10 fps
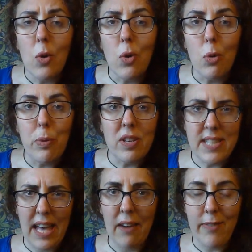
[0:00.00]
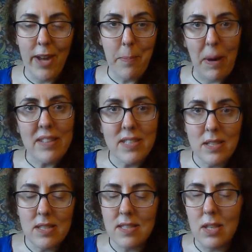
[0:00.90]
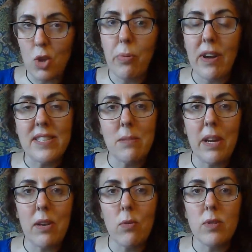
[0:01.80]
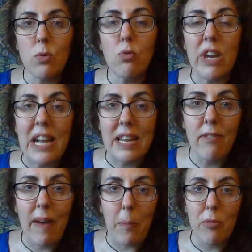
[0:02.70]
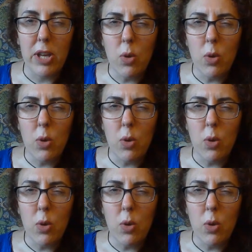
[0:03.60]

or books that have like buttons that you press that make noise or crinkly fabric.